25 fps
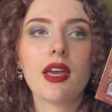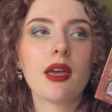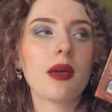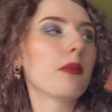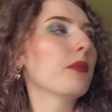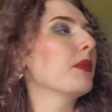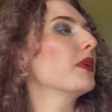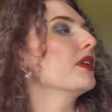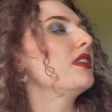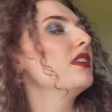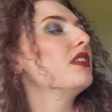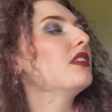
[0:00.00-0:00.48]

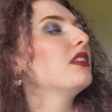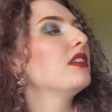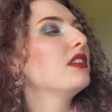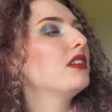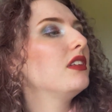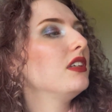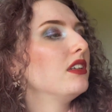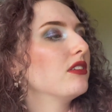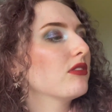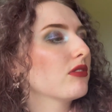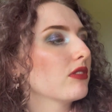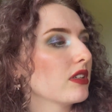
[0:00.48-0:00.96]
But
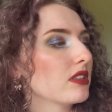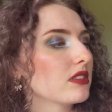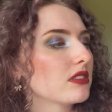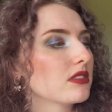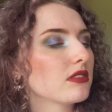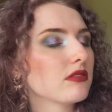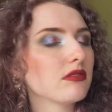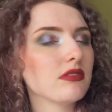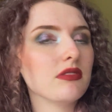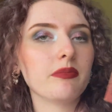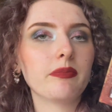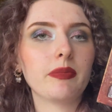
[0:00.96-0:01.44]
the rest
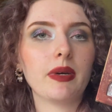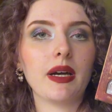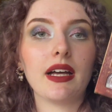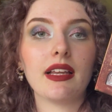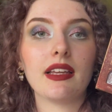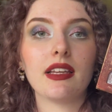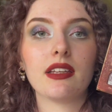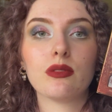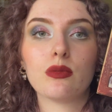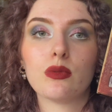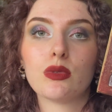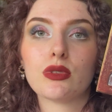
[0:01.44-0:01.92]
of the
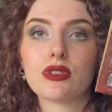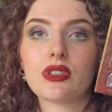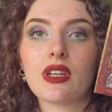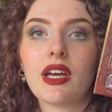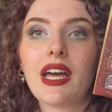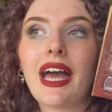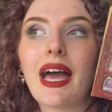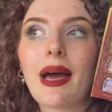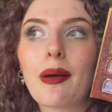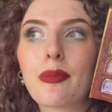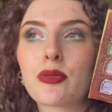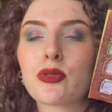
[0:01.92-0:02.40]
palette was
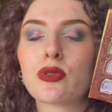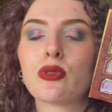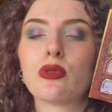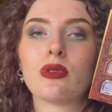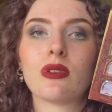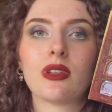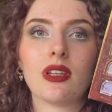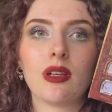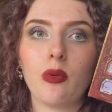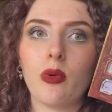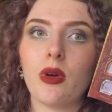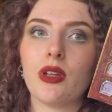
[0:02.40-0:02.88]

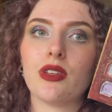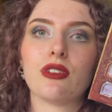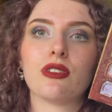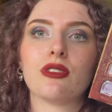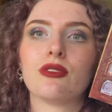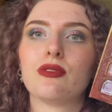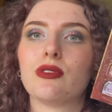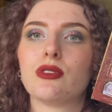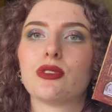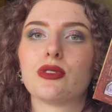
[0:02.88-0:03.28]
absolutely wonderful.